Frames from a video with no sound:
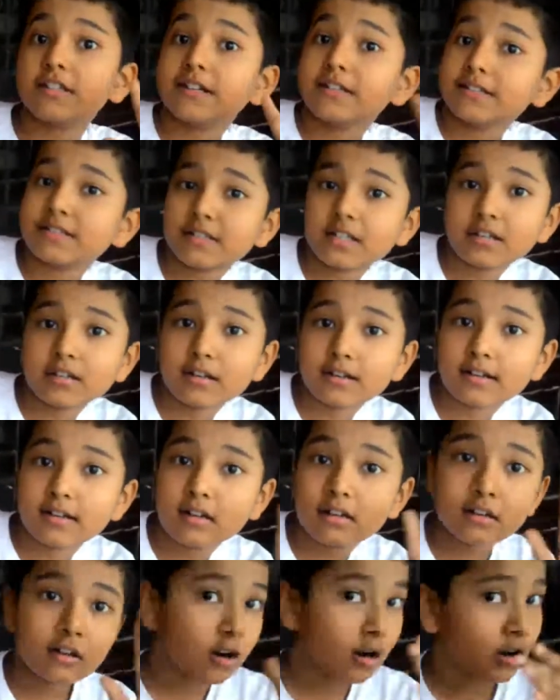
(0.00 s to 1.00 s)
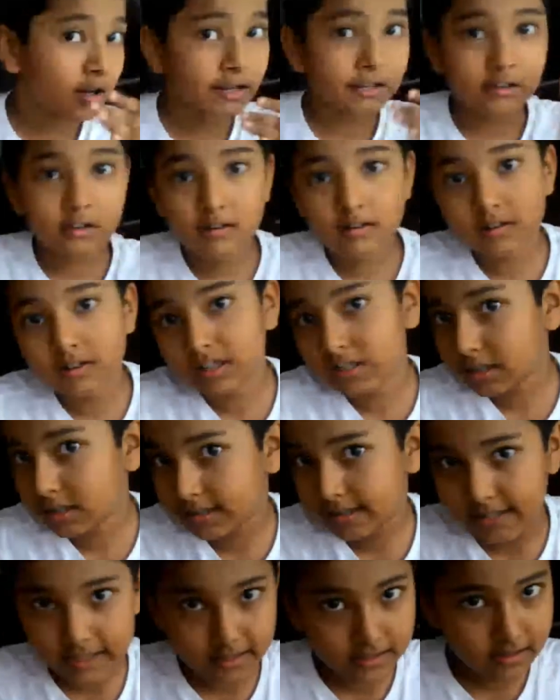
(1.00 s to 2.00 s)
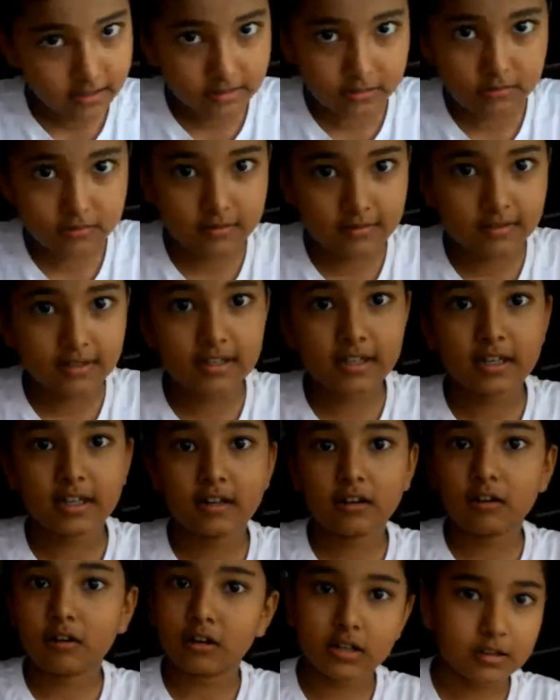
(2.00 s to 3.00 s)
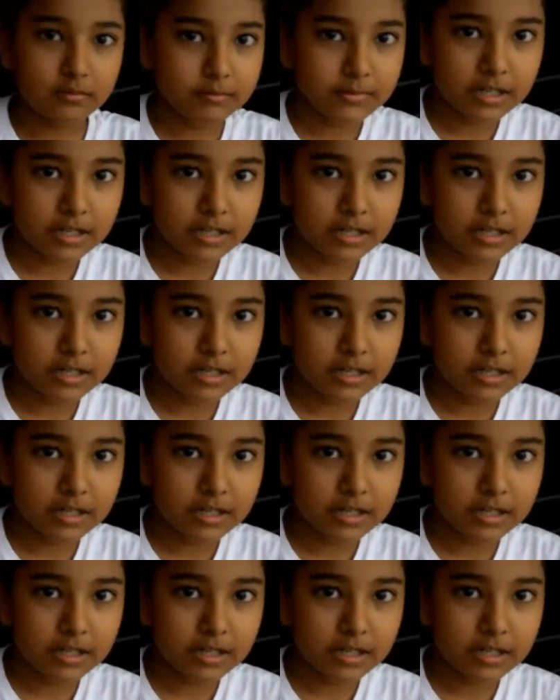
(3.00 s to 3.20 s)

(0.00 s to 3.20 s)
just an adult or you're a 10-year-old kid or